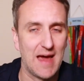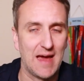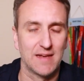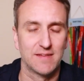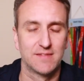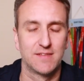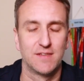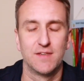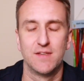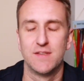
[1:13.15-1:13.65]

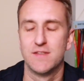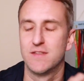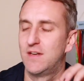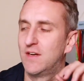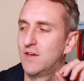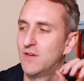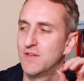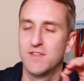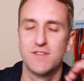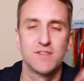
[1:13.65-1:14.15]
accidents.
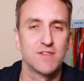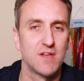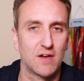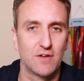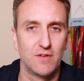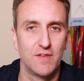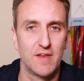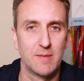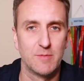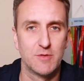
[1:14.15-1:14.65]
I got
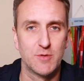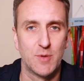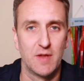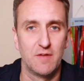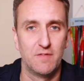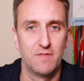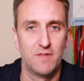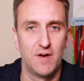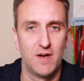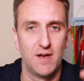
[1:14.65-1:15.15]
stuck on the
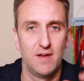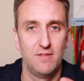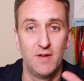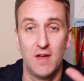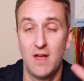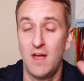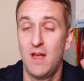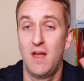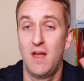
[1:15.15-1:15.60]
M25.